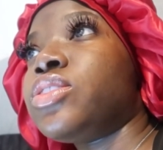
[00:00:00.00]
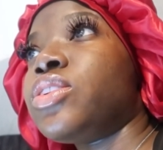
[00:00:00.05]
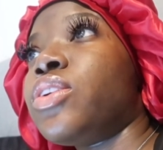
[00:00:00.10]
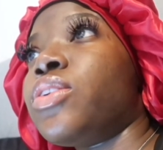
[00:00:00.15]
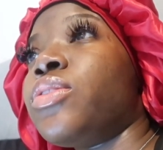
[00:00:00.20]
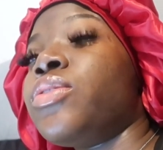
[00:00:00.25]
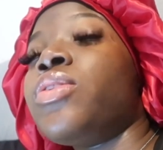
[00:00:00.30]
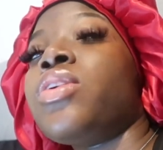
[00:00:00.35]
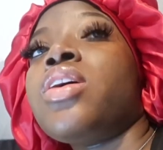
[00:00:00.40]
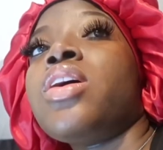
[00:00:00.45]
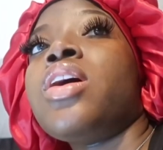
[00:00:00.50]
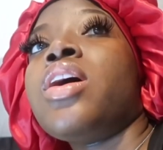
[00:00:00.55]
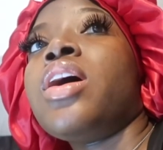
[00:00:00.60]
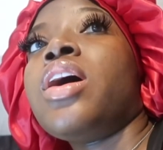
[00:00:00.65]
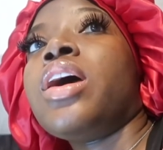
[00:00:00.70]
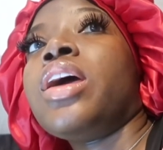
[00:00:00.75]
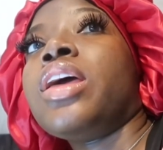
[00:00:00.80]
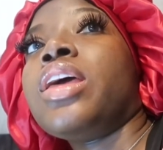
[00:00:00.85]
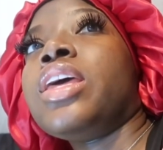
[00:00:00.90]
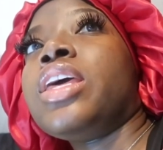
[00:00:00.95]
So
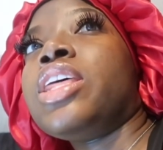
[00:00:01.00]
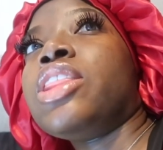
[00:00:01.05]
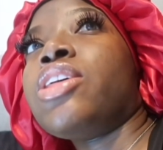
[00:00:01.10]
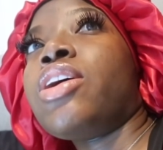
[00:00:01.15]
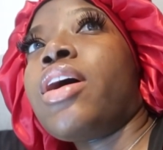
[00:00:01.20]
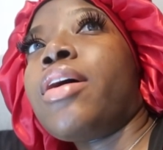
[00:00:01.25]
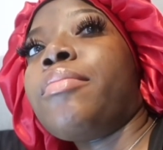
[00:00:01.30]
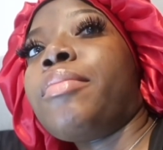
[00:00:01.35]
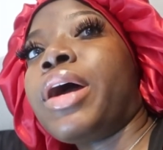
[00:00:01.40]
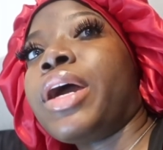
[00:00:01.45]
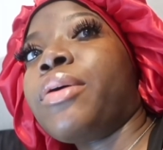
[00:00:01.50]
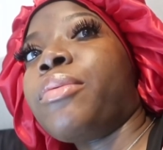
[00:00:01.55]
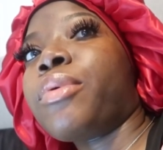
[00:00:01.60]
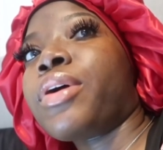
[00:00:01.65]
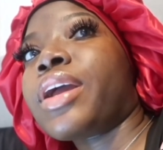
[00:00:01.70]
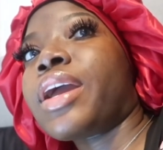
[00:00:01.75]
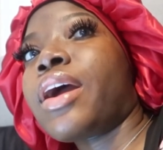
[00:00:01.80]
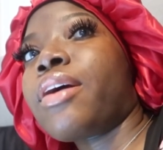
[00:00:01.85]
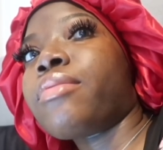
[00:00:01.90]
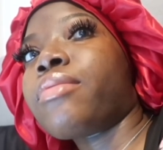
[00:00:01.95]
either I might
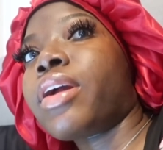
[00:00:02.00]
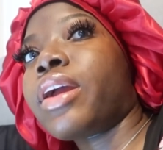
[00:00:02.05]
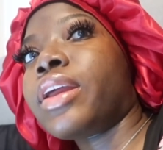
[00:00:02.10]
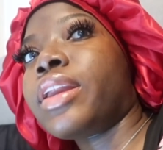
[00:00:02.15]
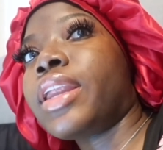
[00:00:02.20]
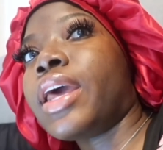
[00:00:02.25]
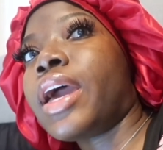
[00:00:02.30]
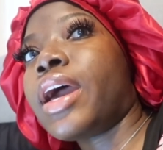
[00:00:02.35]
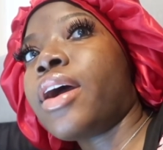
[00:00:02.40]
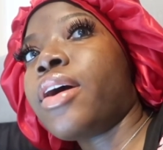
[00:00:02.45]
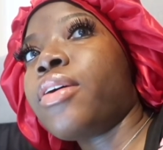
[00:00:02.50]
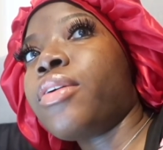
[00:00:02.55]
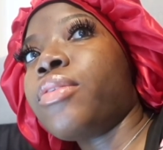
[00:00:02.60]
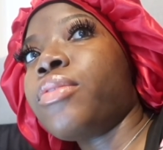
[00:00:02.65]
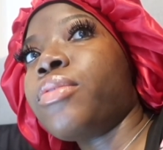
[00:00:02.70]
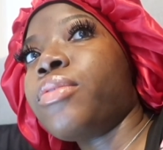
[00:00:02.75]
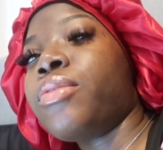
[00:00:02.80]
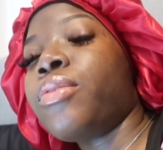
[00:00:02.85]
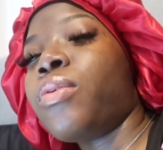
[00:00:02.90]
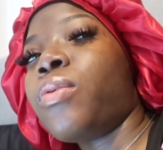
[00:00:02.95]
work out right
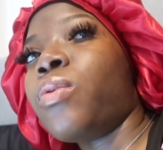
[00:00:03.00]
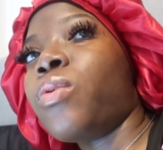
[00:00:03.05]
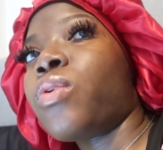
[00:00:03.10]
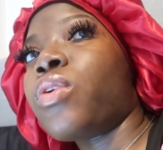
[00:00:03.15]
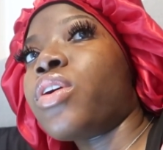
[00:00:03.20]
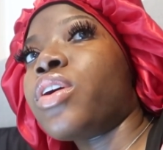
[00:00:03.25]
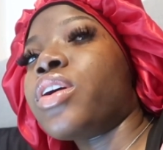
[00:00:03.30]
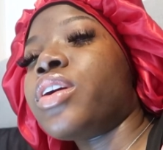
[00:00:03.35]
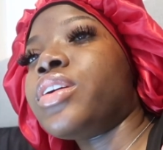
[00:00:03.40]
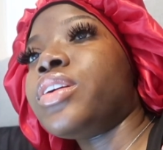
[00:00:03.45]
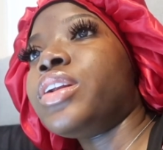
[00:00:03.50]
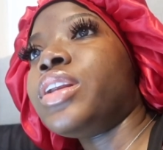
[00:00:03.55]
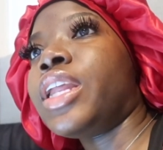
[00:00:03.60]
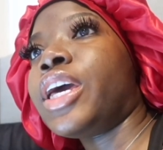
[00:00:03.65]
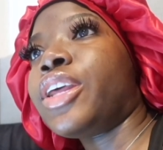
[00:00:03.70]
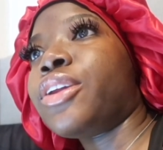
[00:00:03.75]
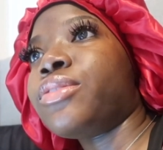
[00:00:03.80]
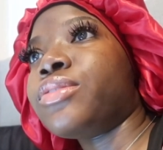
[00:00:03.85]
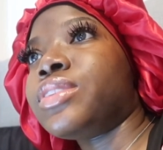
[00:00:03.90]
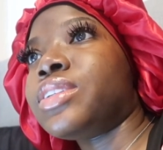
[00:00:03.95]
now or
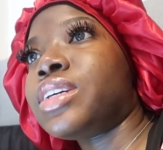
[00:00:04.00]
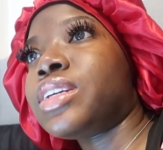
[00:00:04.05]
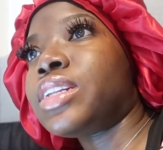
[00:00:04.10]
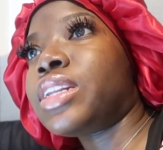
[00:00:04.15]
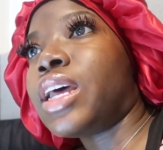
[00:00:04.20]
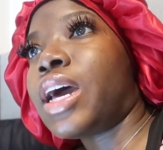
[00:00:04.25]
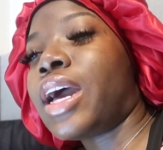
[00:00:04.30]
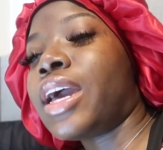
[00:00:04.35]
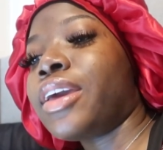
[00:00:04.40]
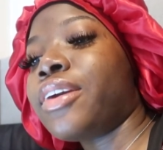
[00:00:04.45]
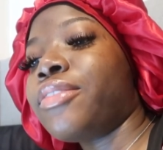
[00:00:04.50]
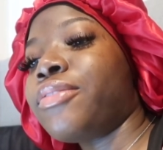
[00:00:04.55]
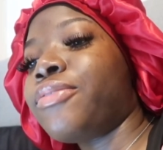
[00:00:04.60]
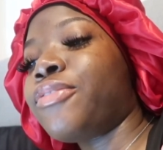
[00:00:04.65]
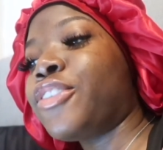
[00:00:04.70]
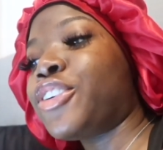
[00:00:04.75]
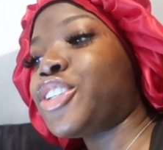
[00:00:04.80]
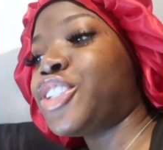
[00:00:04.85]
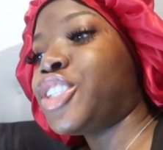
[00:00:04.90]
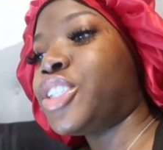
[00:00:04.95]
later tonight
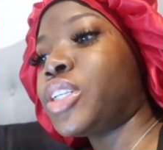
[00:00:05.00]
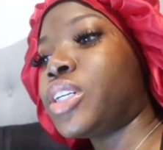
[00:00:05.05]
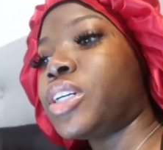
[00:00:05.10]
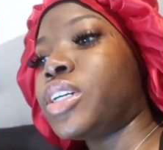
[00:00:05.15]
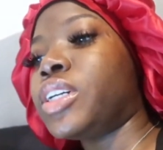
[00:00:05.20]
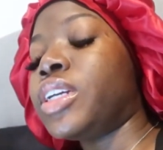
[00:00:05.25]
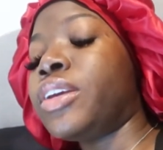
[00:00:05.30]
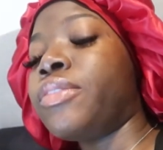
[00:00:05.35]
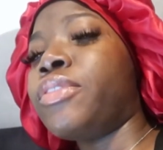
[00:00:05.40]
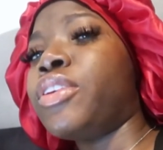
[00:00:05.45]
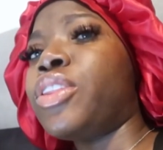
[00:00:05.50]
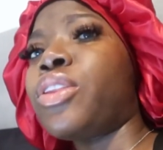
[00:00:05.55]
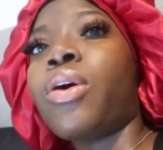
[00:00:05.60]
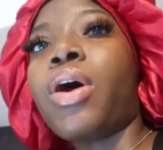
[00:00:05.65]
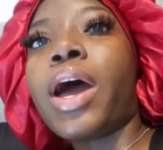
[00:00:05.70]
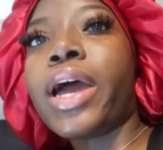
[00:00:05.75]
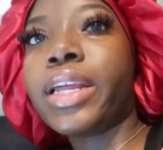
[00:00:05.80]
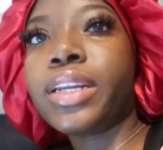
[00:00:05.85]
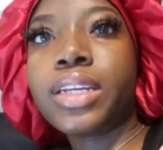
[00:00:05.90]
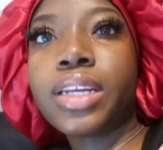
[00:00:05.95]
for sure, even though
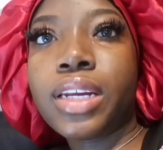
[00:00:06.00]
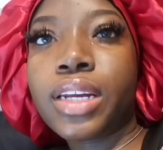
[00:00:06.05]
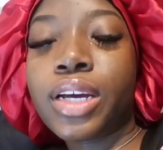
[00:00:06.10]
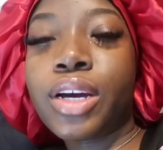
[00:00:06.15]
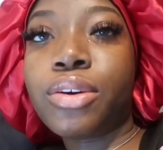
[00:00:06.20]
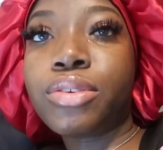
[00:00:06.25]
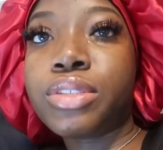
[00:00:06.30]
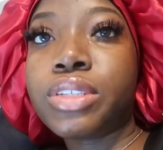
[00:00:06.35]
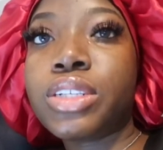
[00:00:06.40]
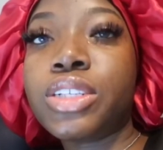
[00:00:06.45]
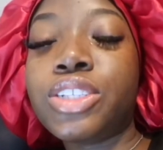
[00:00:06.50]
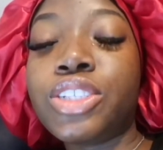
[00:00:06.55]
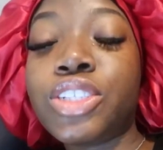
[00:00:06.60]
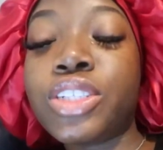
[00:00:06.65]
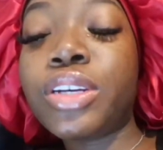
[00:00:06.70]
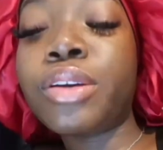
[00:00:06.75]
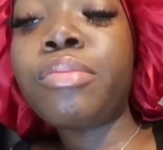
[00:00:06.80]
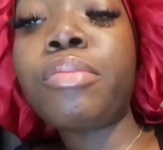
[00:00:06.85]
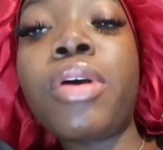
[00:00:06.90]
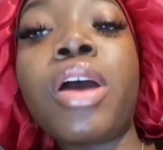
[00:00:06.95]
I didn't go to the
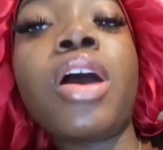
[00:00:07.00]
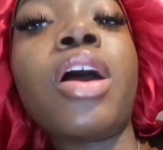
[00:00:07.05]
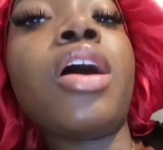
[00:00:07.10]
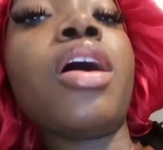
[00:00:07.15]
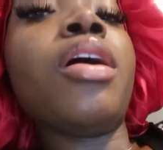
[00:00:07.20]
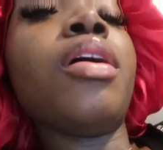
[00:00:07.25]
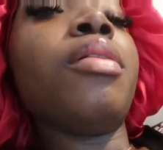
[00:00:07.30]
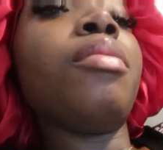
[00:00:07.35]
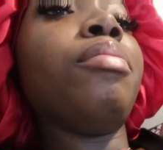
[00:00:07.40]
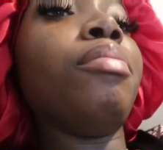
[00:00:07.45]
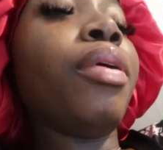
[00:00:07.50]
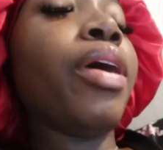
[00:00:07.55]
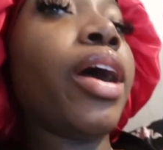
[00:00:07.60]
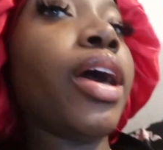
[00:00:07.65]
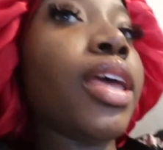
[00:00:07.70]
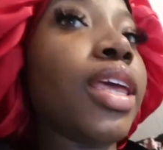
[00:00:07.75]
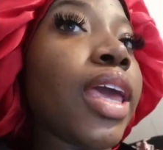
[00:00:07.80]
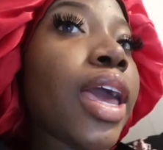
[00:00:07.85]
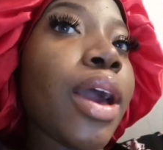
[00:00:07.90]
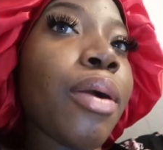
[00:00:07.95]
gym.
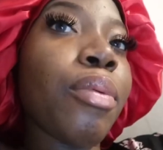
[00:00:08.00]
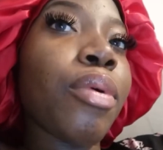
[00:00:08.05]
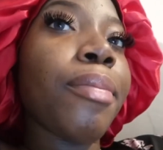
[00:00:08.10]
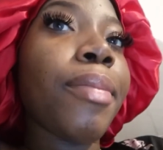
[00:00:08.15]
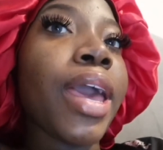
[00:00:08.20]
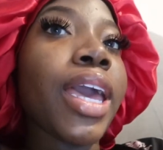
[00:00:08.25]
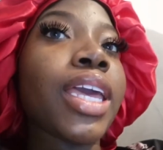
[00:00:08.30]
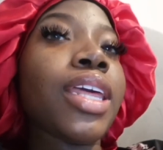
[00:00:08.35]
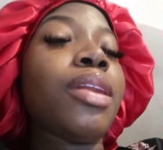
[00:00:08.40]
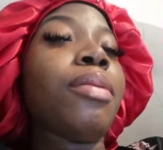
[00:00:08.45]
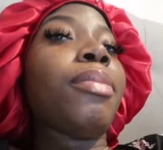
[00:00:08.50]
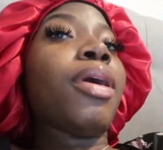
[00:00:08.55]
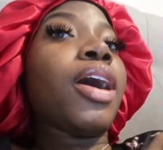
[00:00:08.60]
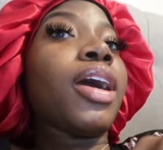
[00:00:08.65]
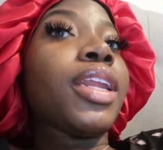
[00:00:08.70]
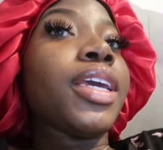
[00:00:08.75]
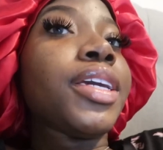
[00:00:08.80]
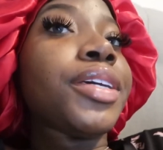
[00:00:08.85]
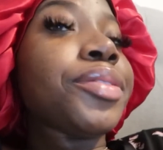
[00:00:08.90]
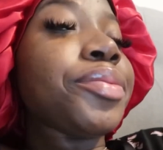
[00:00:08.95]
But yeah, we're back in the
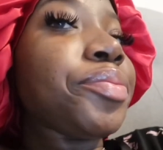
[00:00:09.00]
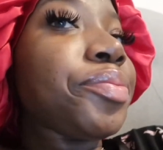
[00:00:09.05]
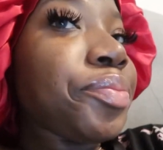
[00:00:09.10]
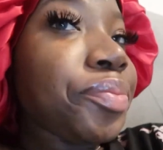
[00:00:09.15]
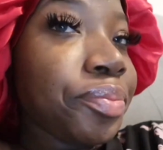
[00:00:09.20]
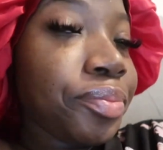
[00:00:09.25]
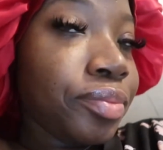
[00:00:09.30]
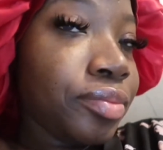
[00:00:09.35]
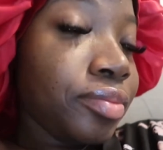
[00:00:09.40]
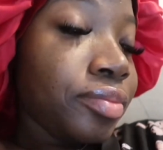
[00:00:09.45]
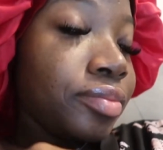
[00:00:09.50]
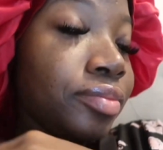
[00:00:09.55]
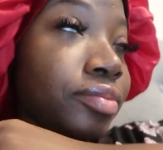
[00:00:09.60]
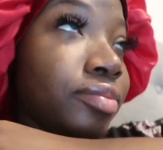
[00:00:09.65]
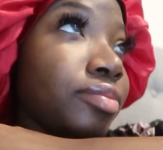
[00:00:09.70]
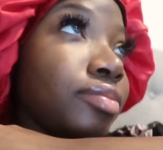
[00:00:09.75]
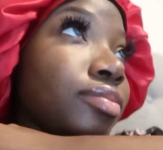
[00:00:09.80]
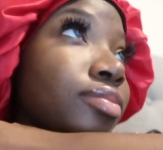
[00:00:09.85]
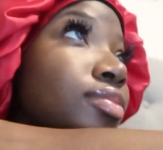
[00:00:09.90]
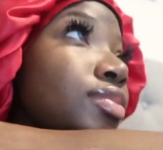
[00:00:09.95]
bonnet.
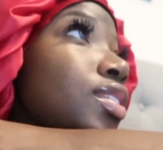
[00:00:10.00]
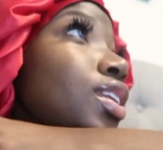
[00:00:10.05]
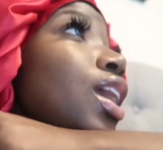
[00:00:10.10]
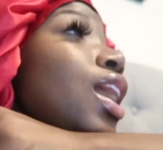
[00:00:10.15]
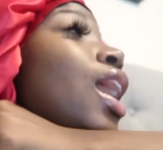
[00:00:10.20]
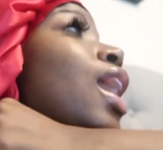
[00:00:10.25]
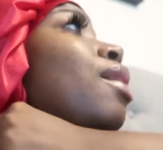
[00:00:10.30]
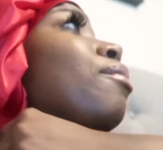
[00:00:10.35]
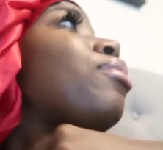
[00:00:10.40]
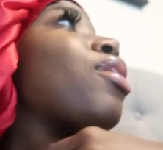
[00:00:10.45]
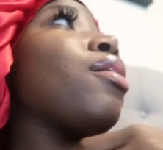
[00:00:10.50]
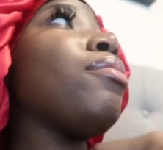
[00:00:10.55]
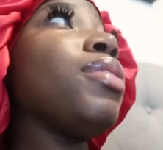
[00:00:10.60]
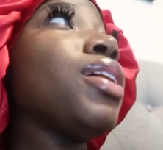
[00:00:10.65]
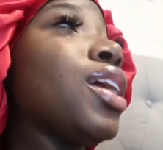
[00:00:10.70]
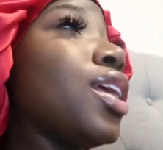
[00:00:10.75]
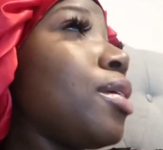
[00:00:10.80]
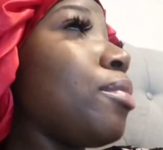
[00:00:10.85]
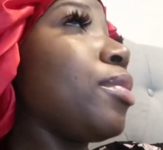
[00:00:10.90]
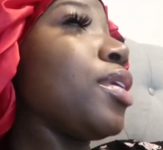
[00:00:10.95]
I'm
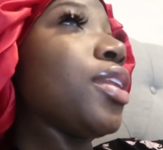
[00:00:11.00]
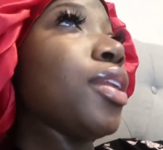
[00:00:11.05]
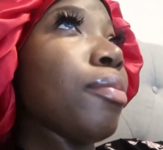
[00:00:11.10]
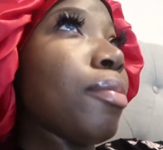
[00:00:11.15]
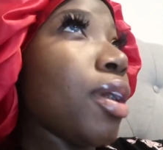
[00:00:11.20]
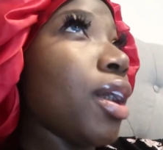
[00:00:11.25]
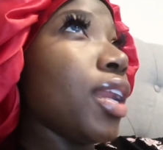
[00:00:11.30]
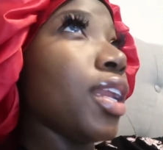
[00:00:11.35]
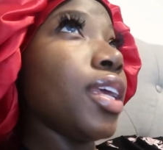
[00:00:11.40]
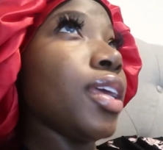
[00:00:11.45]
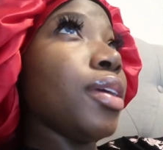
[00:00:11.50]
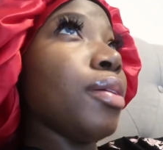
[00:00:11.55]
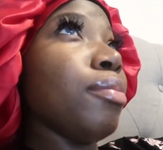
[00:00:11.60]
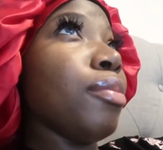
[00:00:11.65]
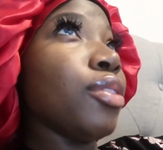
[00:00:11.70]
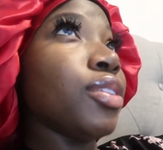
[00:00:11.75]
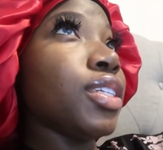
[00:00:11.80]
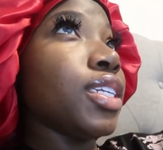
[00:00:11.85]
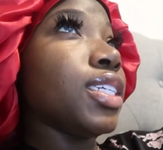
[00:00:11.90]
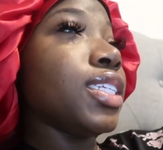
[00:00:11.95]
probably gonna be in the bonnet
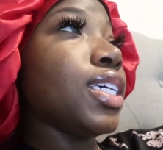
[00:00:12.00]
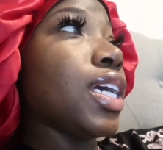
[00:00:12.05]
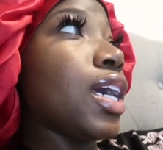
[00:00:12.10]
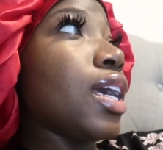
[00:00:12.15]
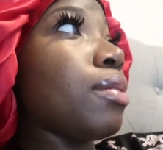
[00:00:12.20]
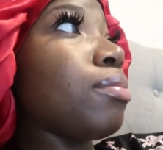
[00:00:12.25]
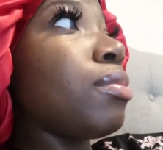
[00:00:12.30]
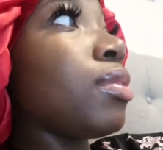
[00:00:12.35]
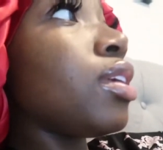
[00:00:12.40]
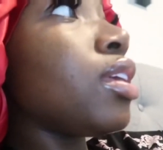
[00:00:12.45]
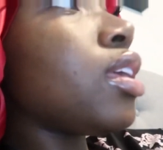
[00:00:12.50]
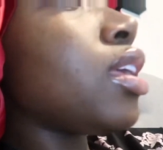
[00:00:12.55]
most of the time.